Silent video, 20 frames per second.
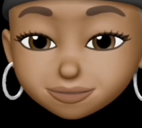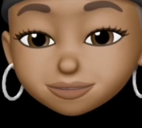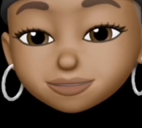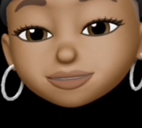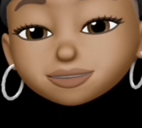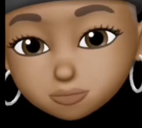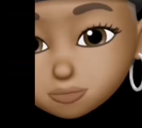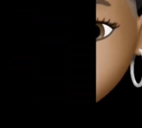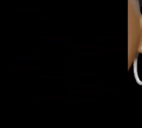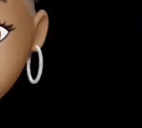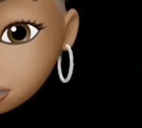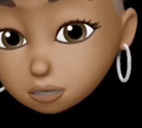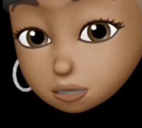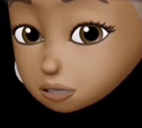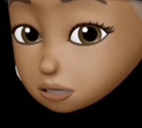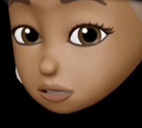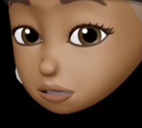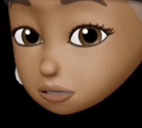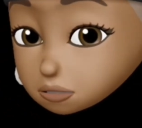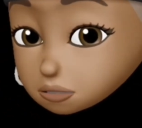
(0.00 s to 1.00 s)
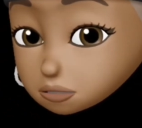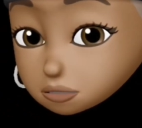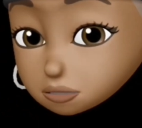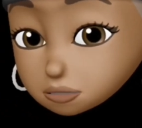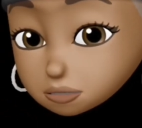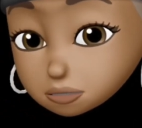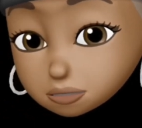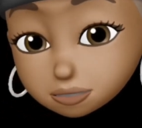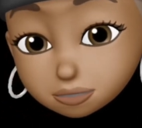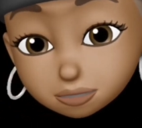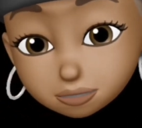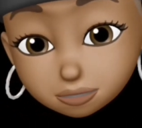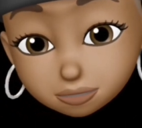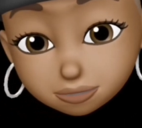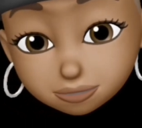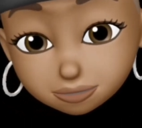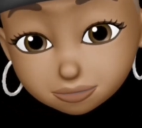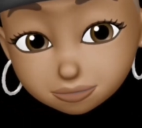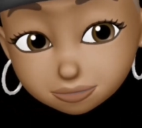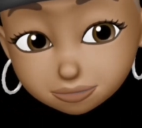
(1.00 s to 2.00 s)

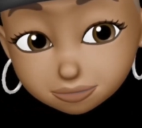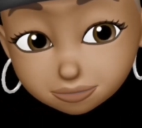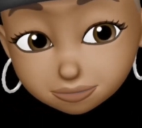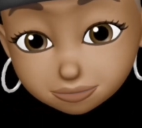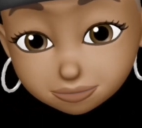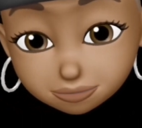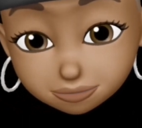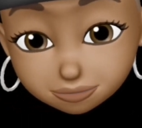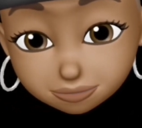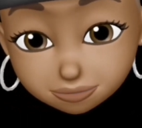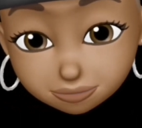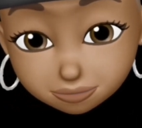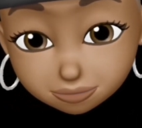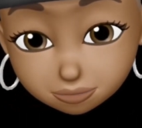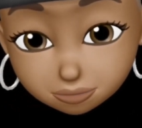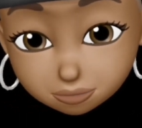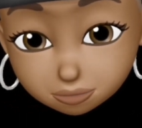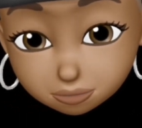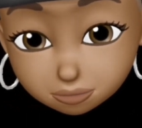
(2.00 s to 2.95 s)
Nothing is said.